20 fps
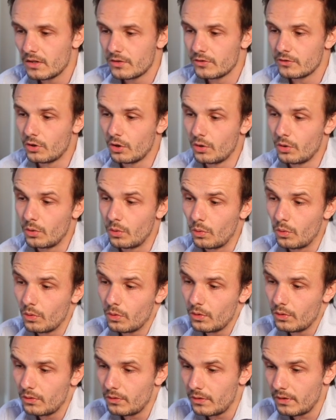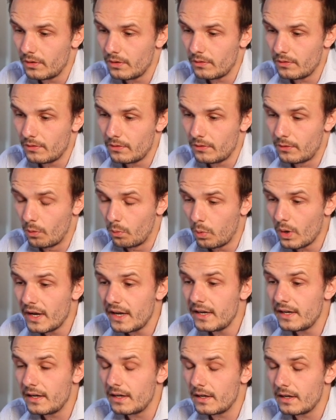So the
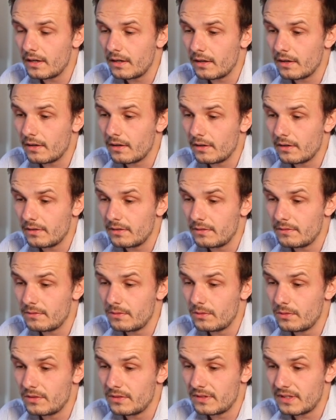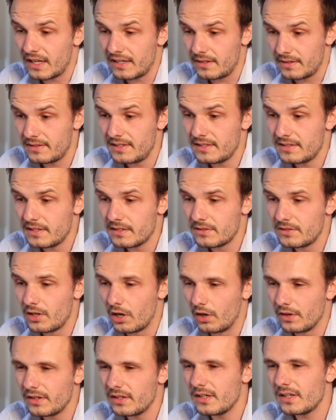way that this is
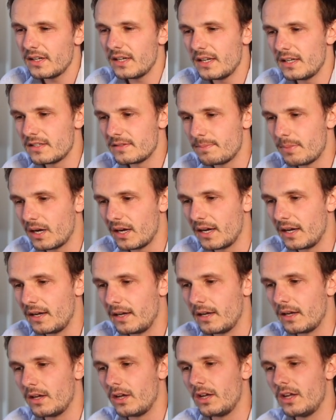done is by